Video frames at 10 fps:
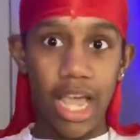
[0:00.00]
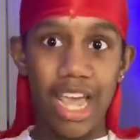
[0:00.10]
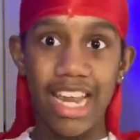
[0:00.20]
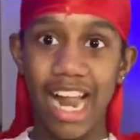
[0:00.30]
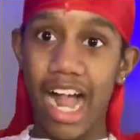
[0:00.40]

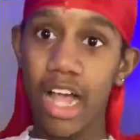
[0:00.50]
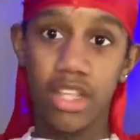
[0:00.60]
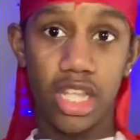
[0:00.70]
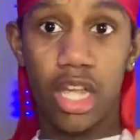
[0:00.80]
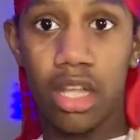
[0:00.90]
And then I
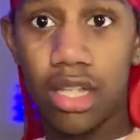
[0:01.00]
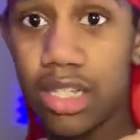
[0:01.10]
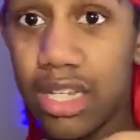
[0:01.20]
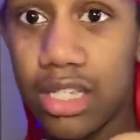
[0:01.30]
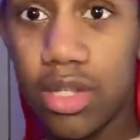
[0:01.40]

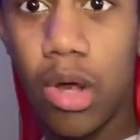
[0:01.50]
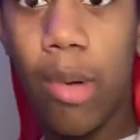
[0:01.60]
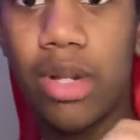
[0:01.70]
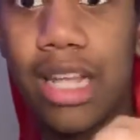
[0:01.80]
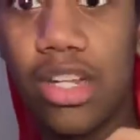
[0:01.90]

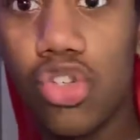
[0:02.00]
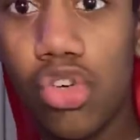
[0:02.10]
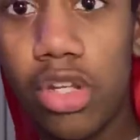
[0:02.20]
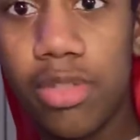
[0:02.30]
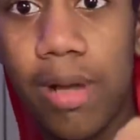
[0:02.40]
went to the
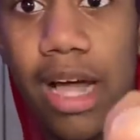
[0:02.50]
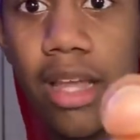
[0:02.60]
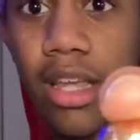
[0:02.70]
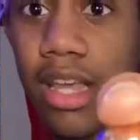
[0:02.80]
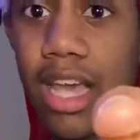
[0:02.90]
jewelry
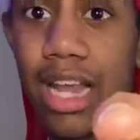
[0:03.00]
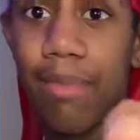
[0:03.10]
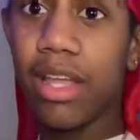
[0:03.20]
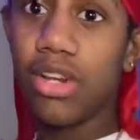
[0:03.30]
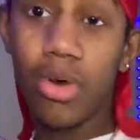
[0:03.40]
spot, and I'm
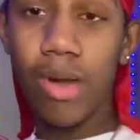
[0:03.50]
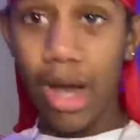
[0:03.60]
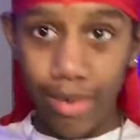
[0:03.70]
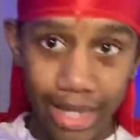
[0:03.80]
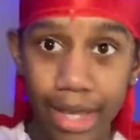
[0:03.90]
like, you know what? I
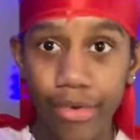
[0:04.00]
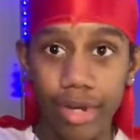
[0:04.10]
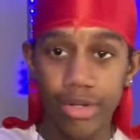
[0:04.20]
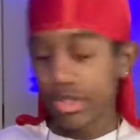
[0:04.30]
want to get great.